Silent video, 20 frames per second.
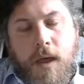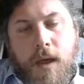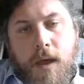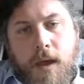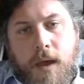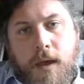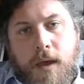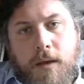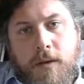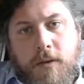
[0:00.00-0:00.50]

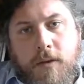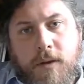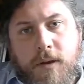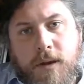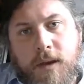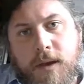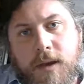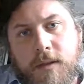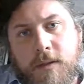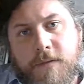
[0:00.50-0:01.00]
And
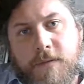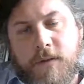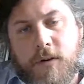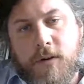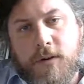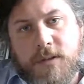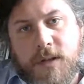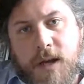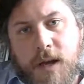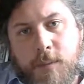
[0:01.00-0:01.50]
again, the
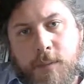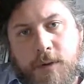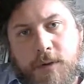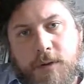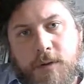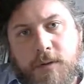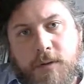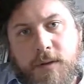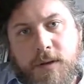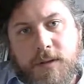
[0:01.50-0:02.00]
first time you
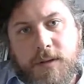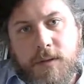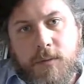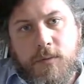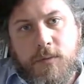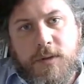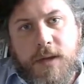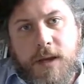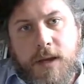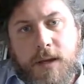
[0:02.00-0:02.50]
do this, it will
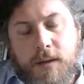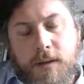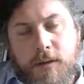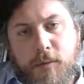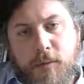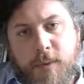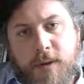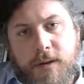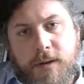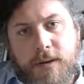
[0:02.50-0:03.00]
take a little
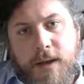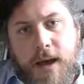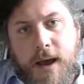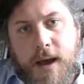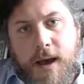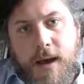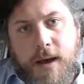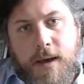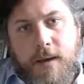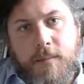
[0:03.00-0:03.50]
bit of
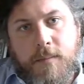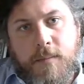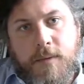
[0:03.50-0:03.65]
time,